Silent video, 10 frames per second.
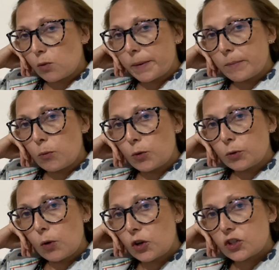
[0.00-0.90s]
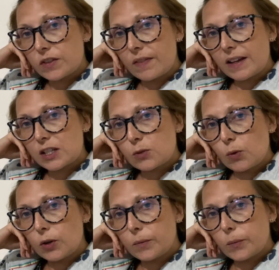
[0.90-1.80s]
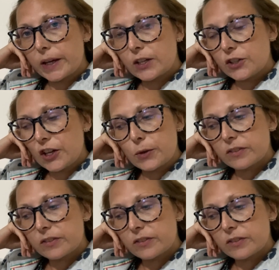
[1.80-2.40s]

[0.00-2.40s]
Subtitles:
what people want to watch, then that's what we can do.